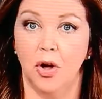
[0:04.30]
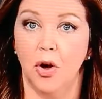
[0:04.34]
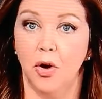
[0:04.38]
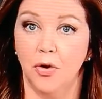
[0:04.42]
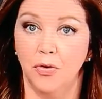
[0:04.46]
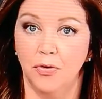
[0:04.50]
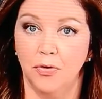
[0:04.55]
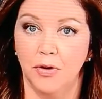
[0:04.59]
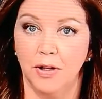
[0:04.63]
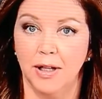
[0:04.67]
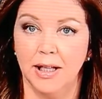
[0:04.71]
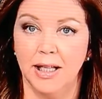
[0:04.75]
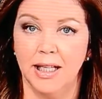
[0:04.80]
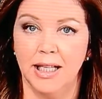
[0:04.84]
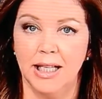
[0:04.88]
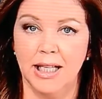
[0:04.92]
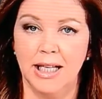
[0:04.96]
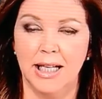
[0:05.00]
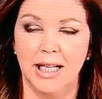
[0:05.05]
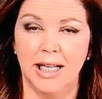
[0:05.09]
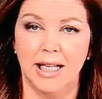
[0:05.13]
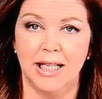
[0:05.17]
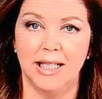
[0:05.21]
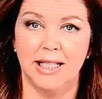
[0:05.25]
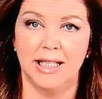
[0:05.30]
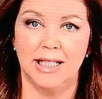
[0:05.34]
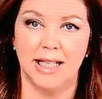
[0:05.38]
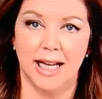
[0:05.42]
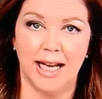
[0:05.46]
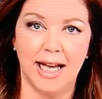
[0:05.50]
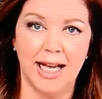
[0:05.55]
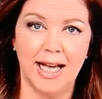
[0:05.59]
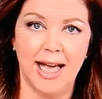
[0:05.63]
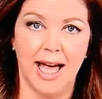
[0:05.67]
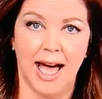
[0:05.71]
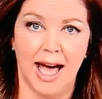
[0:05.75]
Kovrig a
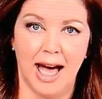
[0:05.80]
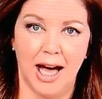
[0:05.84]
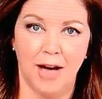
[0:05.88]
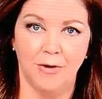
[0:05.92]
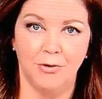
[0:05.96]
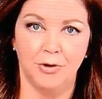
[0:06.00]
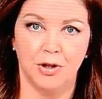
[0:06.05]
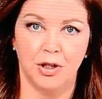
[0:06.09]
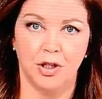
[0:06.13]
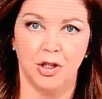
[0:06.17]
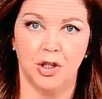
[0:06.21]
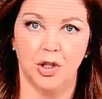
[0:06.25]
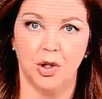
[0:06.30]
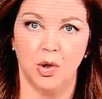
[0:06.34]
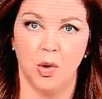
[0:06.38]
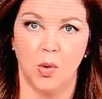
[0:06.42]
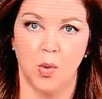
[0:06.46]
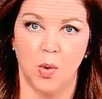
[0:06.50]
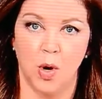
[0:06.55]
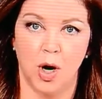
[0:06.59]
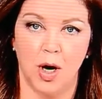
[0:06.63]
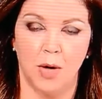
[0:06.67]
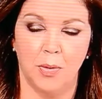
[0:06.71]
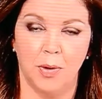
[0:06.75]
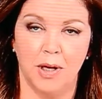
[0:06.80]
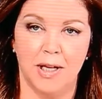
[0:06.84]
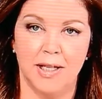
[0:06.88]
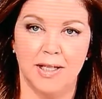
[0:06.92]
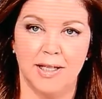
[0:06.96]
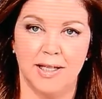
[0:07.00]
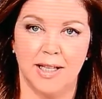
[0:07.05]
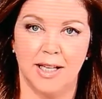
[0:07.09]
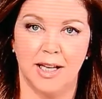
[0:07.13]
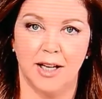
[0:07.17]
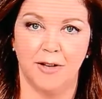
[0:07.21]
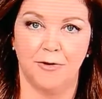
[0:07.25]
day after Huawei
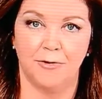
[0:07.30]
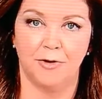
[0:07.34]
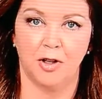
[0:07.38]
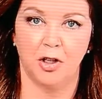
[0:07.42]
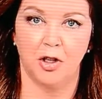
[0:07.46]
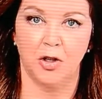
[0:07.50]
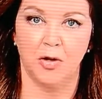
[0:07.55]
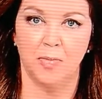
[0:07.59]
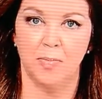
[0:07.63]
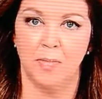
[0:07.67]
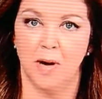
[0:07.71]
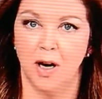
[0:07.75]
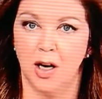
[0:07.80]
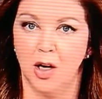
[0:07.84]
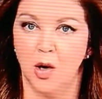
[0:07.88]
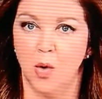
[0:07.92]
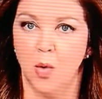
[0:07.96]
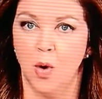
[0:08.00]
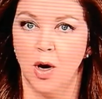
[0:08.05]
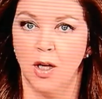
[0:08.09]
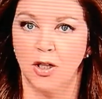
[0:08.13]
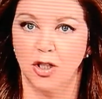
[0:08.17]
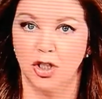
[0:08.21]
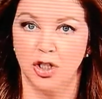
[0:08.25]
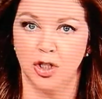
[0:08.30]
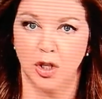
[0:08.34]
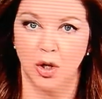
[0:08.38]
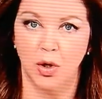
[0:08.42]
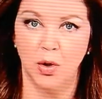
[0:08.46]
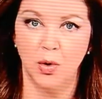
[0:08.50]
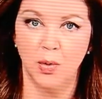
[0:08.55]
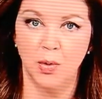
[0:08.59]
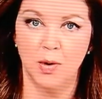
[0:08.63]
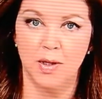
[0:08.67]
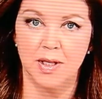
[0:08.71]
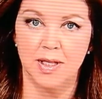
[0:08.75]
CFO Meng
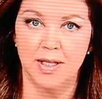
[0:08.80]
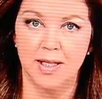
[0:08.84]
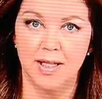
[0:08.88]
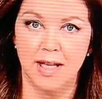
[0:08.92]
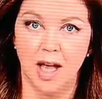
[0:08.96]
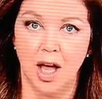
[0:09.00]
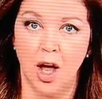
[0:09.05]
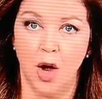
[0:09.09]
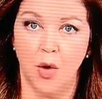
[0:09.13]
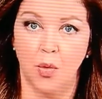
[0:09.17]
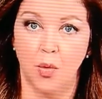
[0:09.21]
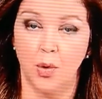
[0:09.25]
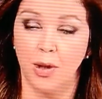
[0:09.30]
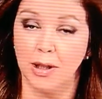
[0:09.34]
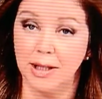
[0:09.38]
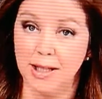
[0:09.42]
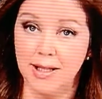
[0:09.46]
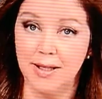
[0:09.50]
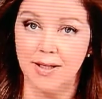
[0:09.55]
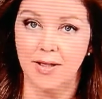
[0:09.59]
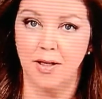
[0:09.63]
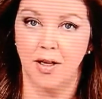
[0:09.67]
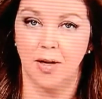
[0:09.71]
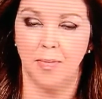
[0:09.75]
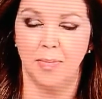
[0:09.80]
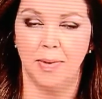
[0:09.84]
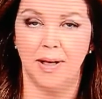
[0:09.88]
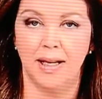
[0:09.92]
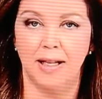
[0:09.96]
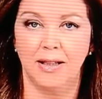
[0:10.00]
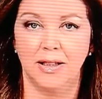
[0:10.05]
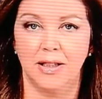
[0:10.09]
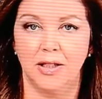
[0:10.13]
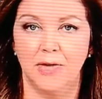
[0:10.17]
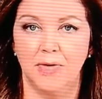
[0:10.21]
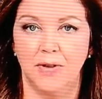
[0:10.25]
Wanzhou was released on
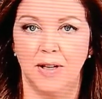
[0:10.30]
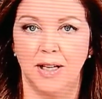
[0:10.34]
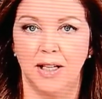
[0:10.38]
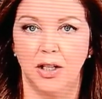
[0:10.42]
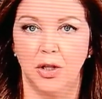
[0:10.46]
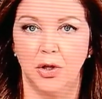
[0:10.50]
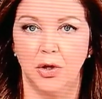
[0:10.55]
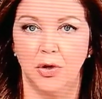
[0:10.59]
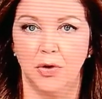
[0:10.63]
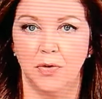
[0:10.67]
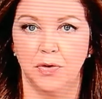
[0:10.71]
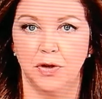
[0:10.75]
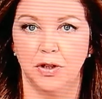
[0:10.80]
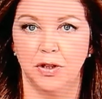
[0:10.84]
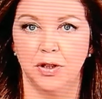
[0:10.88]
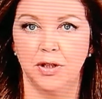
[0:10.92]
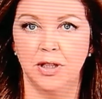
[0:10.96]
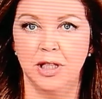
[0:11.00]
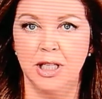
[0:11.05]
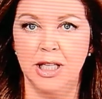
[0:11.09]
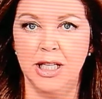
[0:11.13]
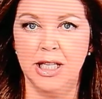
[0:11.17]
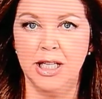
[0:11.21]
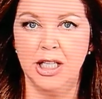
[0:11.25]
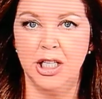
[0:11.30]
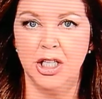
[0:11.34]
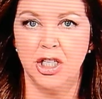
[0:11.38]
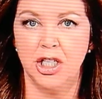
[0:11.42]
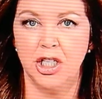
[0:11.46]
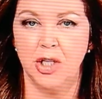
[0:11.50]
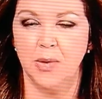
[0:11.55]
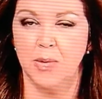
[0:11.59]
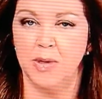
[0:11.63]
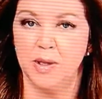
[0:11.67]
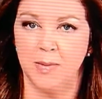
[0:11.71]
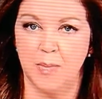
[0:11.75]
bail in Vancouver.
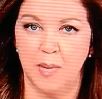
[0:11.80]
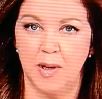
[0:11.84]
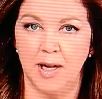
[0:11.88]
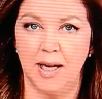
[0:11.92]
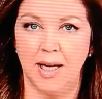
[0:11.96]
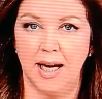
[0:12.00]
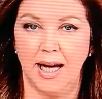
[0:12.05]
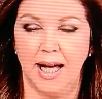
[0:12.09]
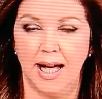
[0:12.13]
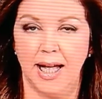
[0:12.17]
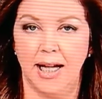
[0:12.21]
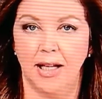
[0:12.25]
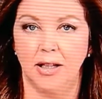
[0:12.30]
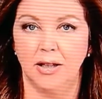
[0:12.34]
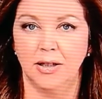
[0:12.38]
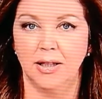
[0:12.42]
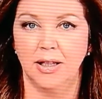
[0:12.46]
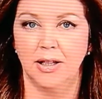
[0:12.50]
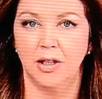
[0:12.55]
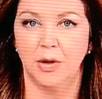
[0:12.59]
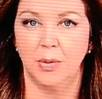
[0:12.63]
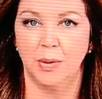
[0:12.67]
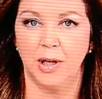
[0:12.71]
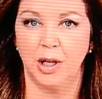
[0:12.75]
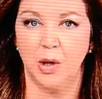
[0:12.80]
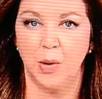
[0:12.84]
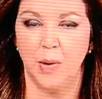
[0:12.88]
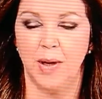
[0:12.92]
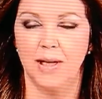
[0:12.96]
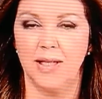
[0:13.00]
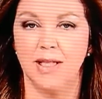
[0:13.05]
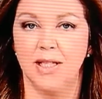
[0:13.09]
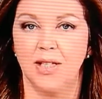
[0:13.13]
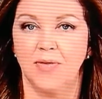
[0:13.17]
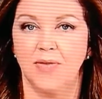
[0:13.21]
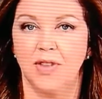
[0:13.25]
She was being held at the
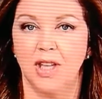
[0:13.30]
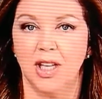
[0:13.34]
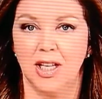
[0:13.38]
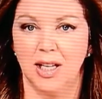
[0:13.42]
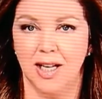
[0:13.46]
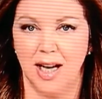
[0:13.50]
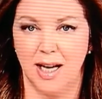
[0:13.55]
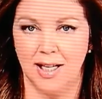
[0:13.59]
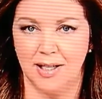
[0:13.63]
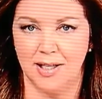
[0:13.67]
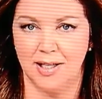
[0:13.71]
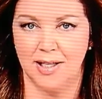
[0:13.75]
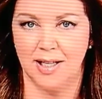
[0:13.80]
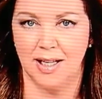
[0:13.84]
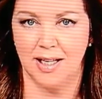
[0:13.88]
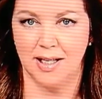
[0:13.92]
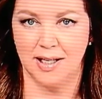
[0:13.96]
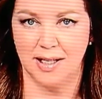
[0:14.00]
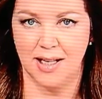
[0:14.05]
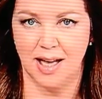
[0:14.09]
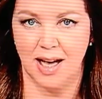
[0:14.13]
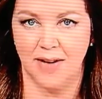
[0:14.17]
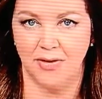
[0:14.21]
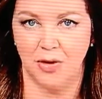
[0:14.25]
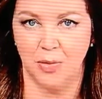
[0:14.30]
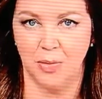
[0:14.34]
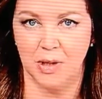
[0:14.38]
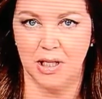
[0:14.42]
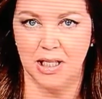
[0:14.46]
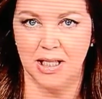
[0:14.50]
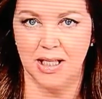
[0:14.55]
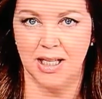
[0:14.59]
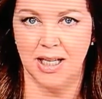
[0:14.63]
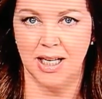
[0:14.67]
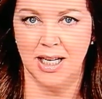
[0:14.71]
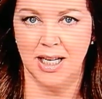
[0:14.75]
request of the United States
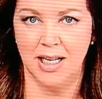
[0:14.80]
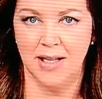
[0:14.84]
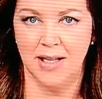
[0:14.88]
government.